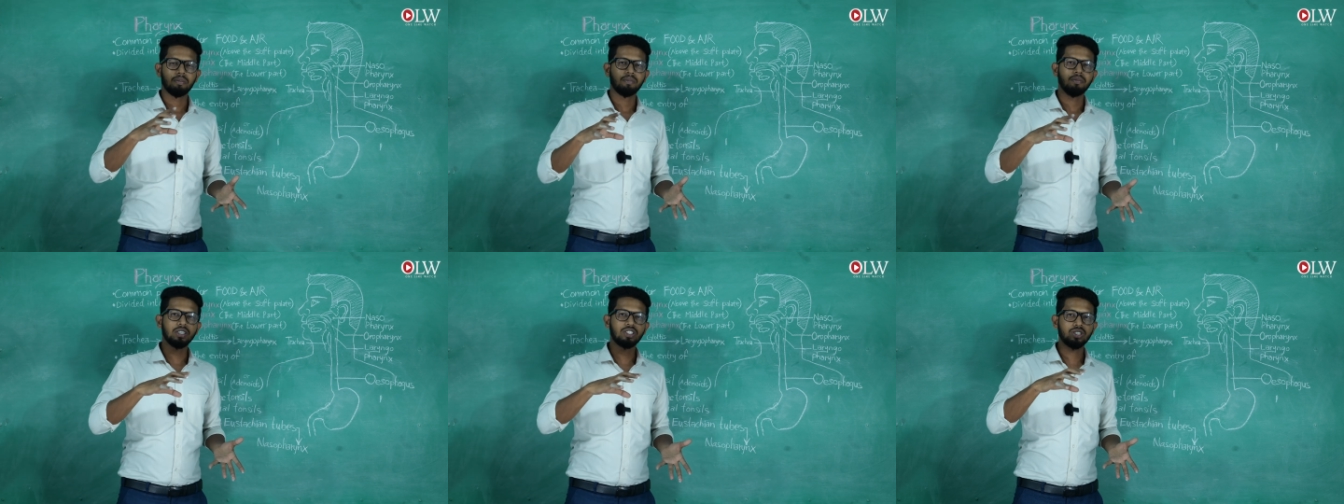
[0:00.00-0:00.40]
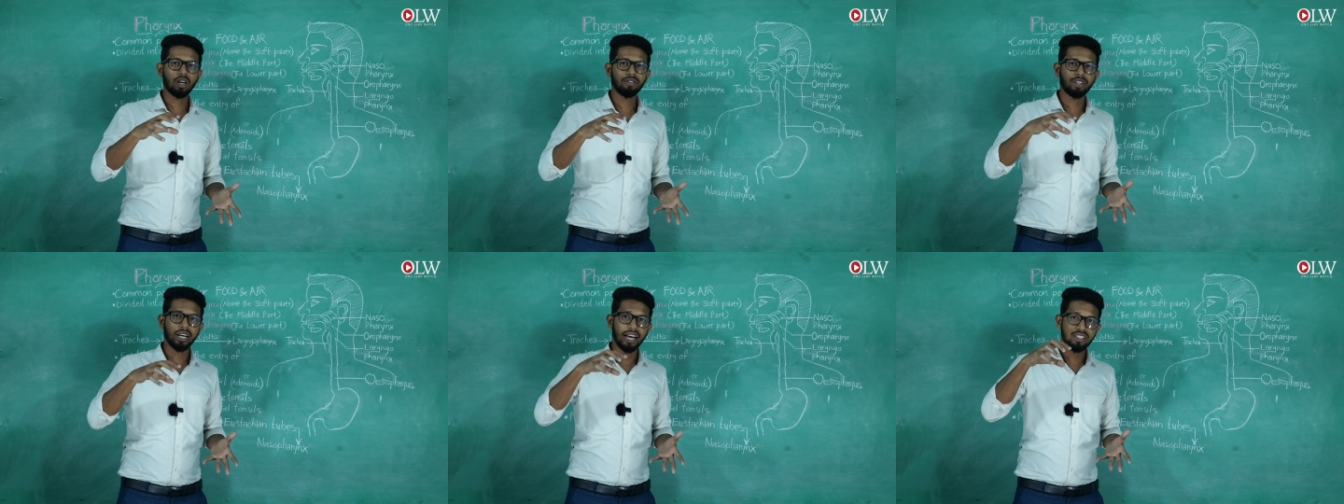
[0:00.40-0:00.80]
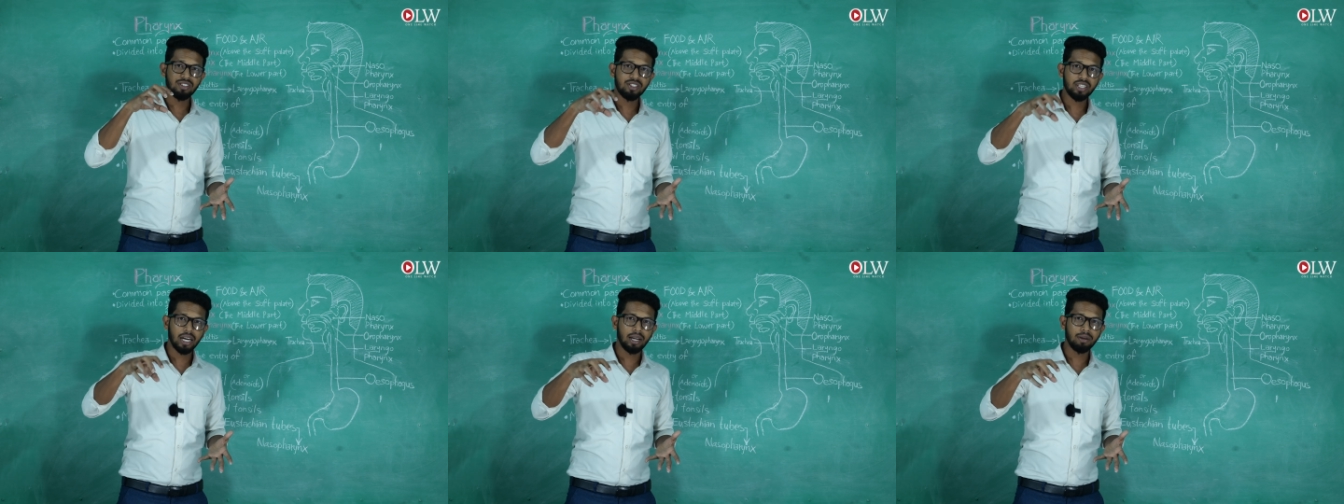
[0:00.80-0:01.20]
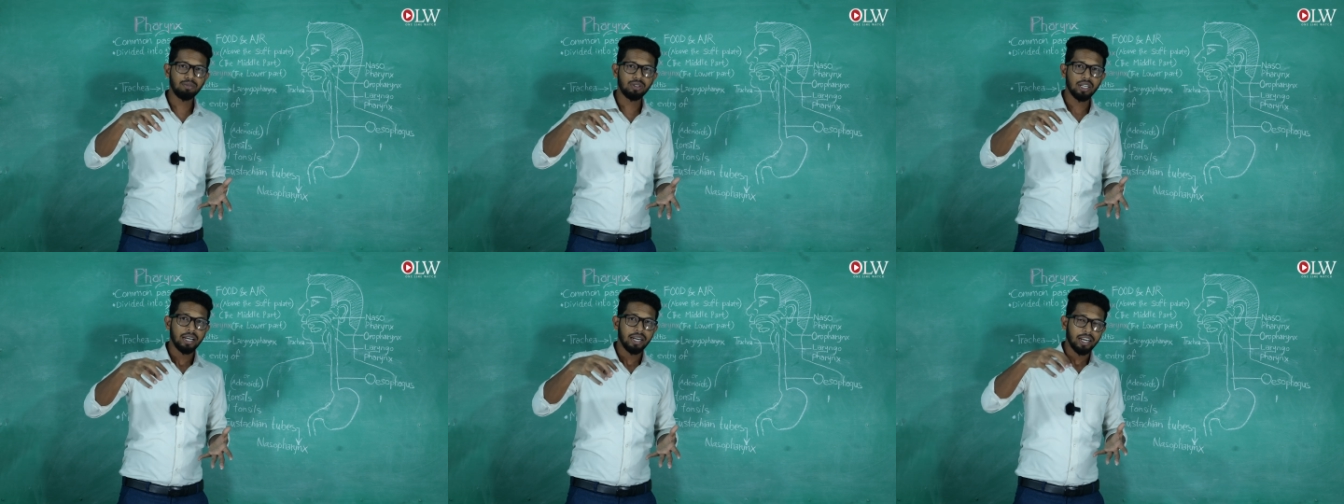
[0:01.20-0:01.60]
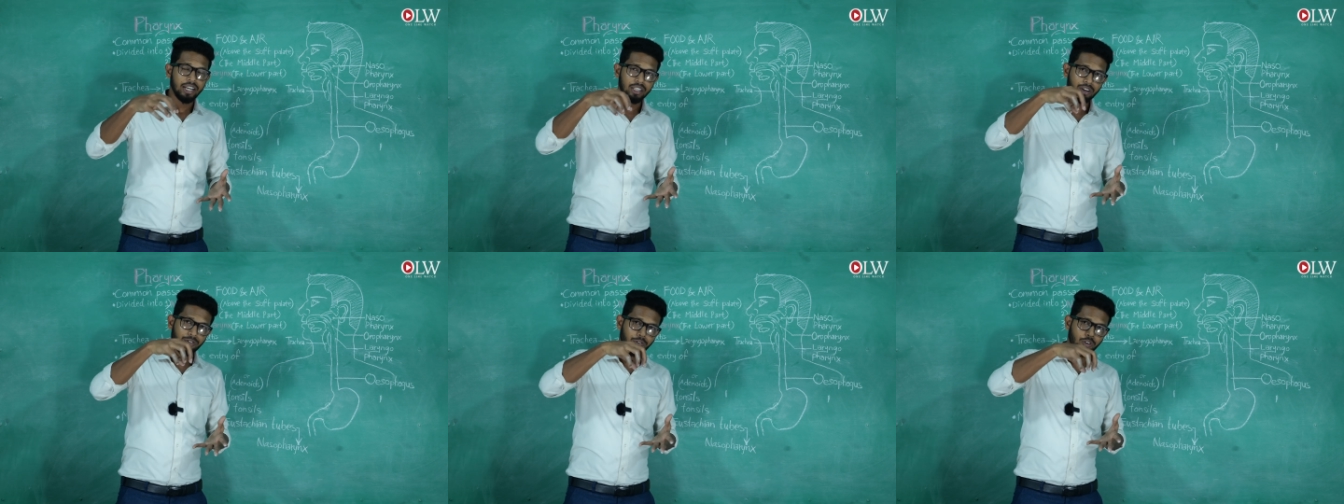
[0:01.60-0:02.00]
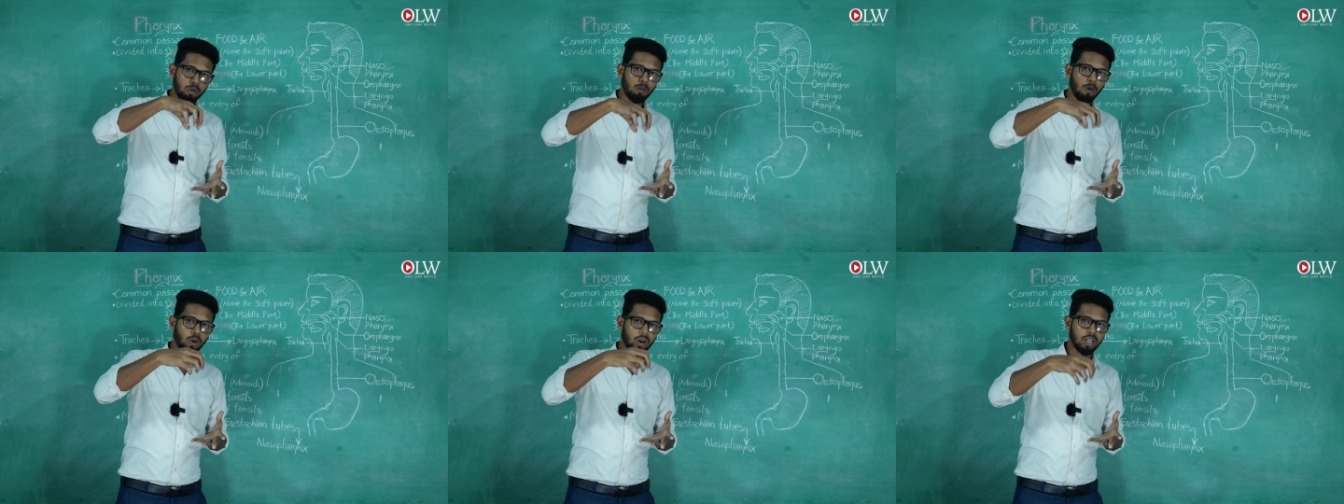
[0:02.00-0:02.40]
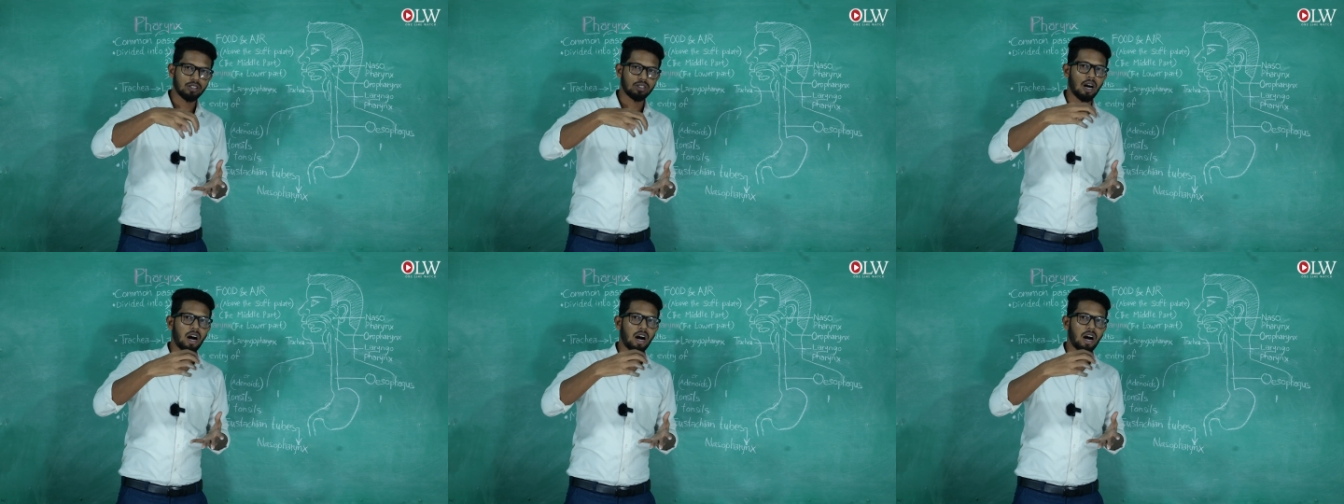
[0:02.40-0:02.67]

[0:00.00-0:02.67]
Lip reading: enzymes in the food bolus.